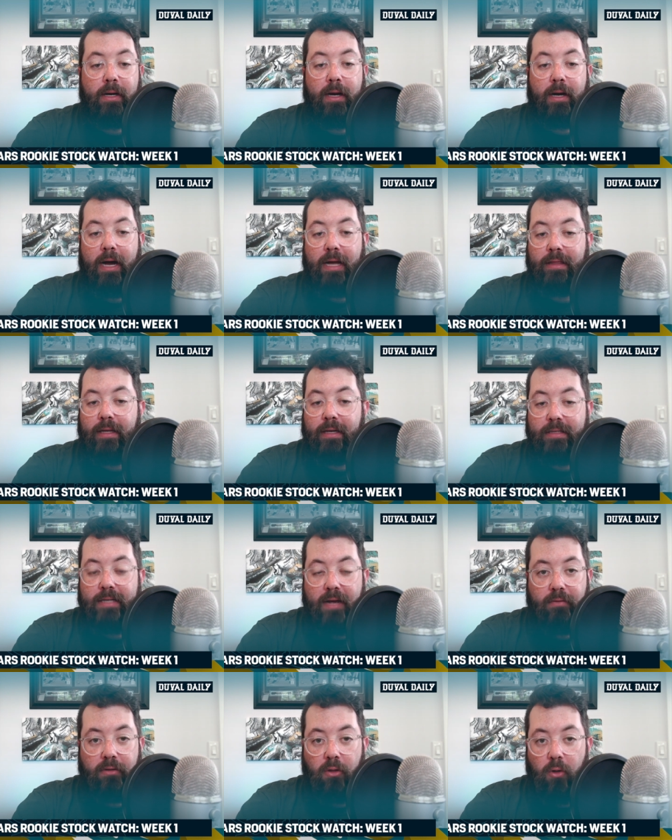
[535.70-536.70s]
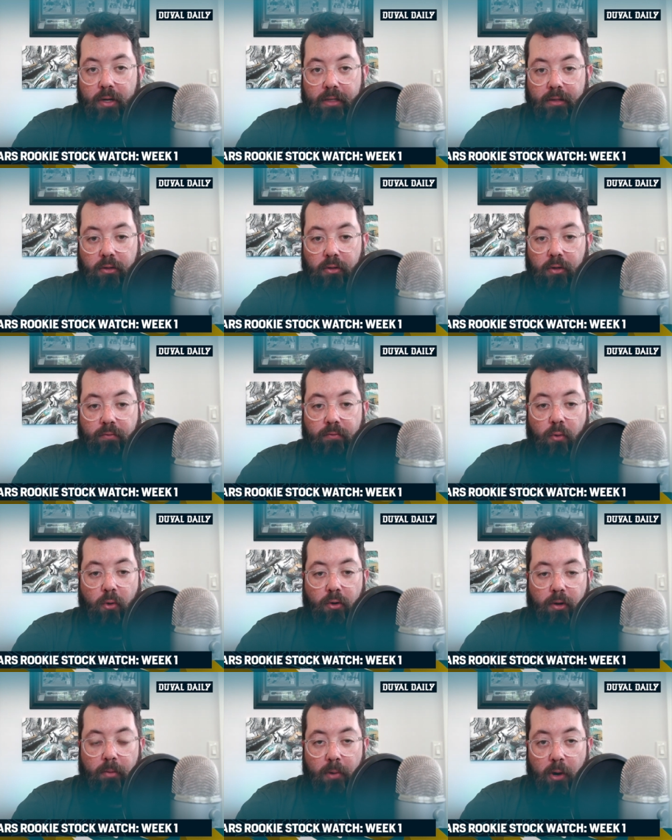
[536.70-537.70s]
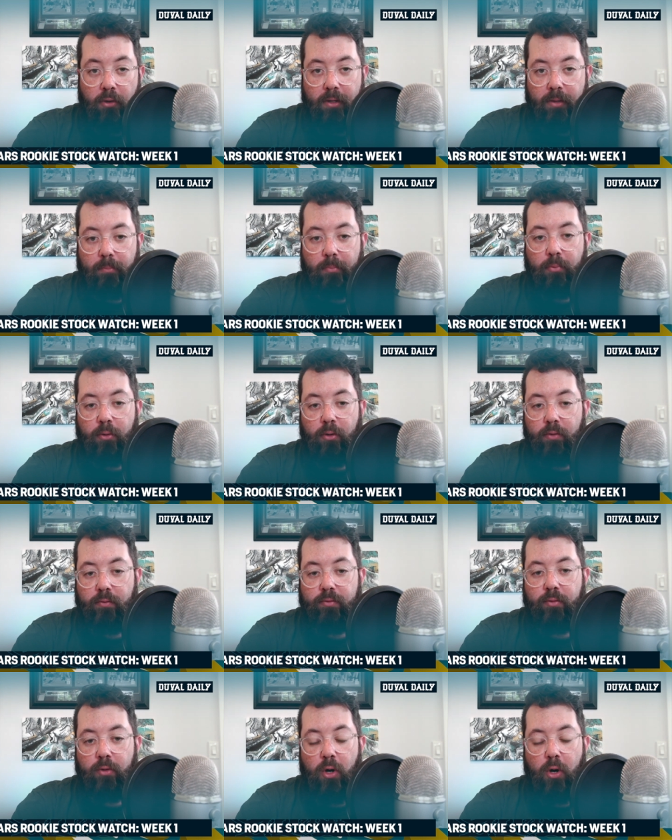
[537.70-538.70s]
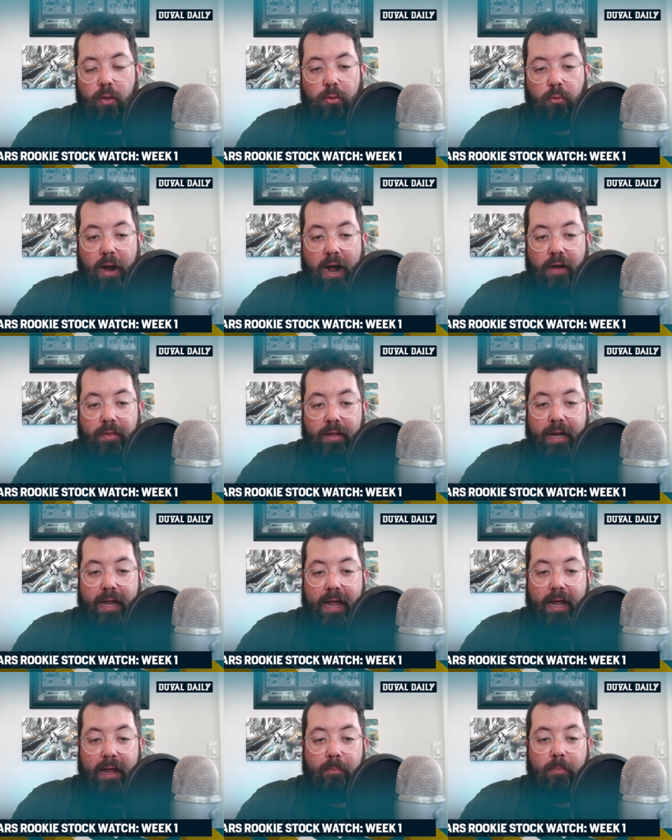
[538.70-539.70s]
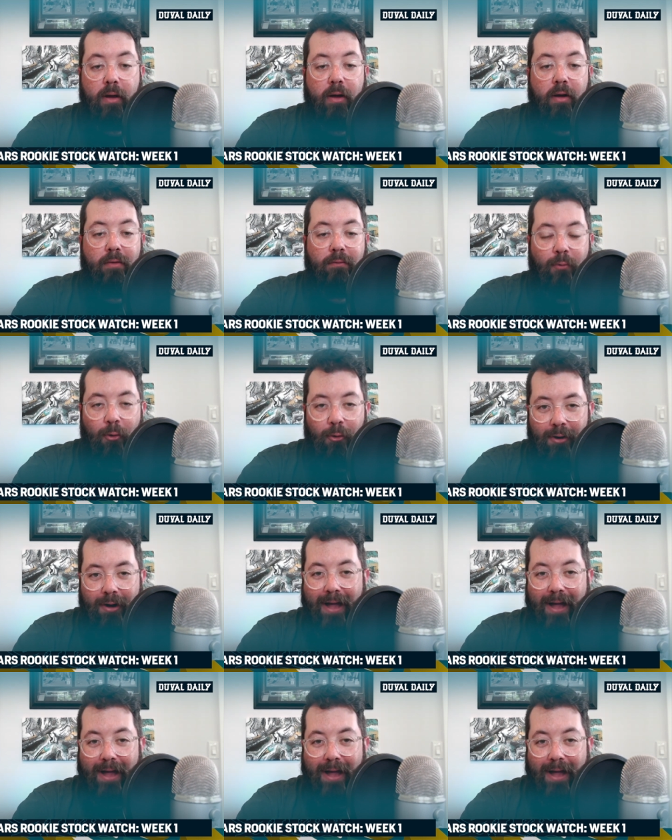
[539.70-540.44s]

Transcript: Uh, I think Devin Lloyd and Luke Fortner both improved tr- throughout the game. Fortner